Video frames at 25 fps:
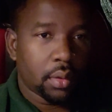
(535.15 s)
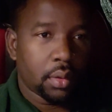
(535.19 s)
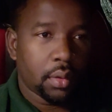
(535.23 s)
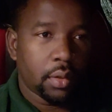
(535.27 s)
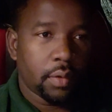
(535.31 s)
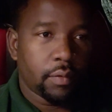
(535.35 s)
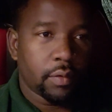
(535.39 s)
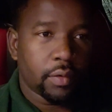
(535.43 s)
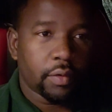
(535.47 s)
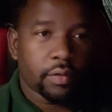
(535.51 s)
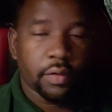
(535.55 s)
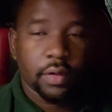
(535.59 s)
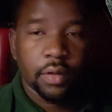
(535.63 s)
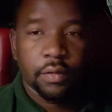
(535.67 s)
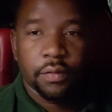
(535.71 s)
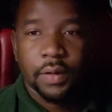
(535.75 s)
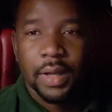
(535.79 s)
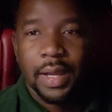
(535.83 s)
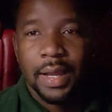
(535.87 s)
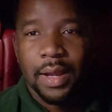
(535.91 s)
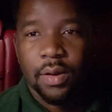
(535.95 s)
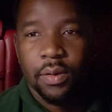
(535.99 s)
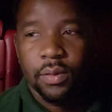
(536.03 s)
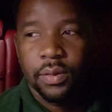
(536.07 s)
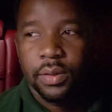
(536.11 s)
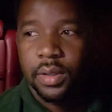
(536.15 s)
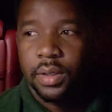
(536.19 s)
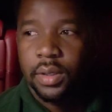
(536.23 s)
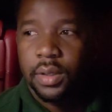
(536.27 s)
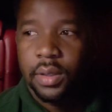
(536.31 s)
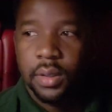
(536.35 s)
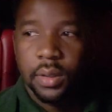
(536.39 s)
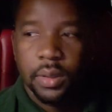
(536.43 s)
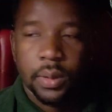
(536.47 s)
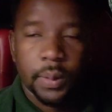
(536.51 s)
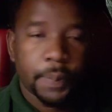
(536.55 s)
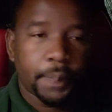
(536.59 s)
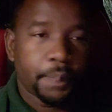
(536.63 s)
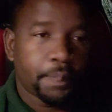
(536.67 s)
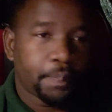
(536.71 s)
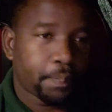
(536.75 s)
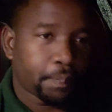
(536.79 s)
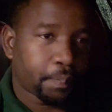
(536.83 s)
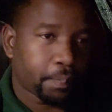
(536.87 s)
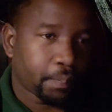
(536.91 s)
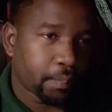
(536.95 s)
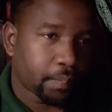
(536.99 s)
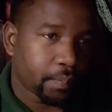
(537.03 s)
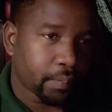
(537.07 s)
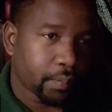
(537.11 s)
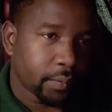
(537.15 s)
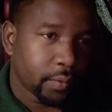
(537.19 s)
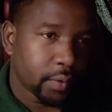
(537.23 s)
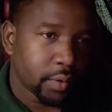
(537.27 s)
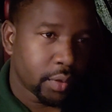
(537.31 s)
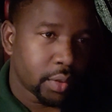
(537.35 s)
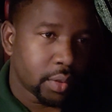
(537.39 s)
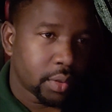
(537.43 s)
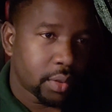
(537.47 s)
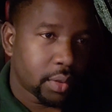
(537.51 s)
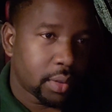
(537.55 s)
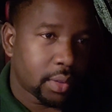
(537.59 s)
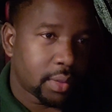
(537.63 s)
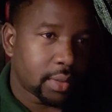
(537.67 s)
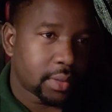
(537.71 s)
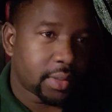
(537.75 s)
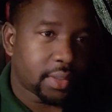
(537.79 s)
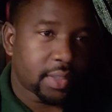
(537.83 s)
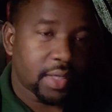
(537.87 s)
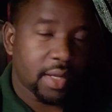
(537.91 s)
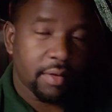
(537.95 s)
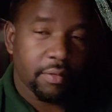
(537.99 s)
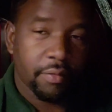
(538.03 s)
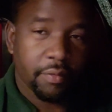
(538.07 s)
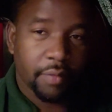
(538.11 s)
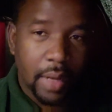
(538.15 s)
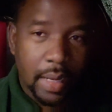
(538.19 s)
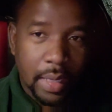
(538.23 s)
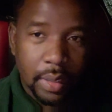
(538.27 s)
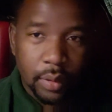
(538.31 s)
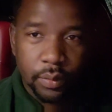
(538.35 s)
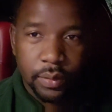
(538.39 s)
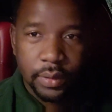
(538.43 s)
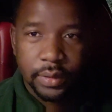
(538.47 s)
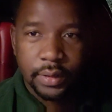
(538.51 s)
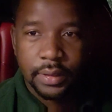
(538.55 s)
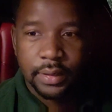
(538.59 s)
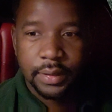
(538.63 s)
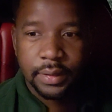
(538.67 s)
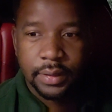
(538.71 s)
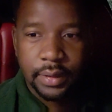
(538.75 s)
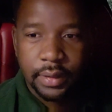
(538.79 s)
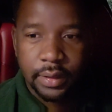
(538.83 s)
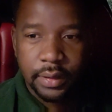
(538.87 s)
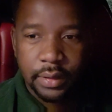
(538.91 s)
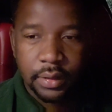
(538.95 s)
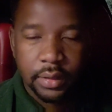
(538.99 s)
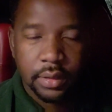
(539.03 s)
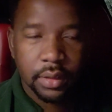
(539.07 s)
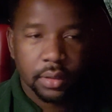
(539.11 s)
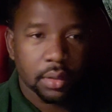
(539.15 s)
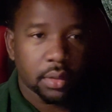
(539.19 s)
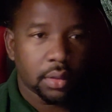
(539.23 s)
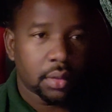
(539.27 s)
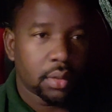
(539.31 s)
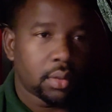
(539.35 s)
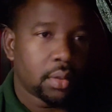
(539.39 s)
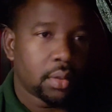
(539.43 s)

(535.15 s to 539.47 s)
Leave yourself out. Um, a safe following distance.